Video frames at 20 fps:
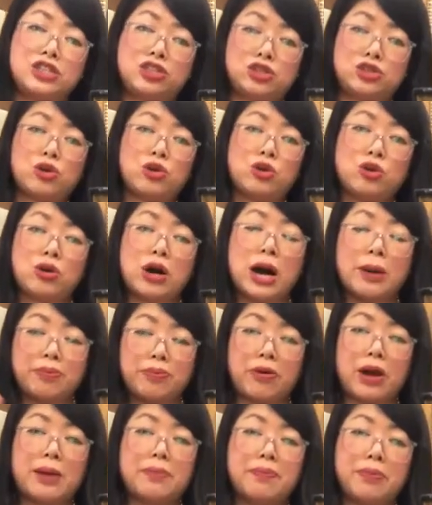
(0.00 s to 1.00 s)
store
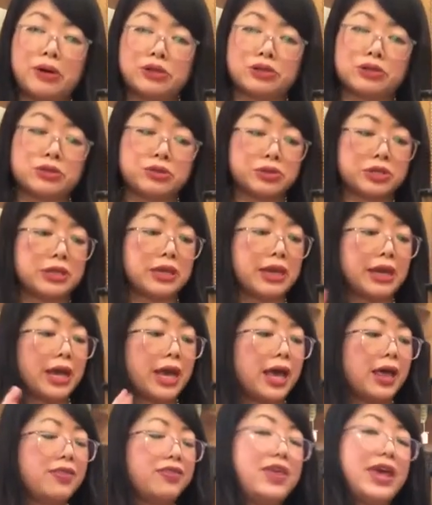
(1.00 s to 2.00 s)
upright bottles.
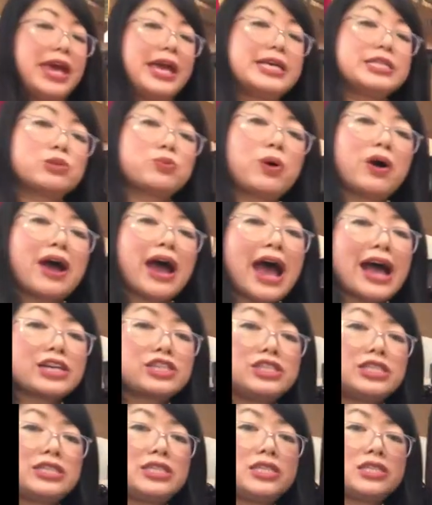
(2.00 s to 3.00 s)
These were
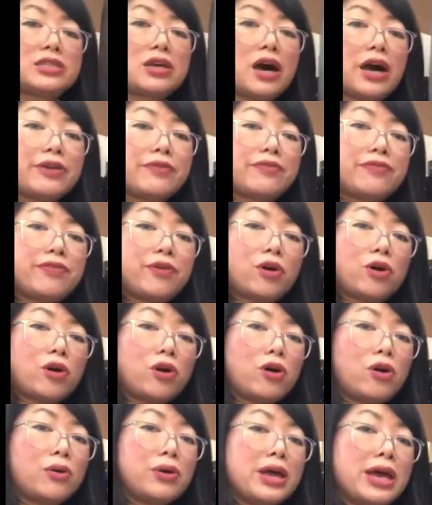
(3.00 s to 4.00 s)
actually designed
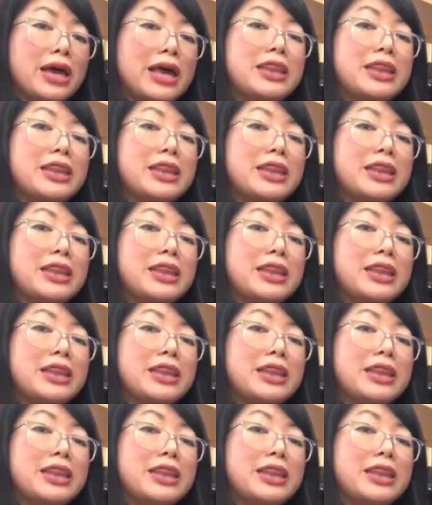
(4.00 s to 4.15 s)
for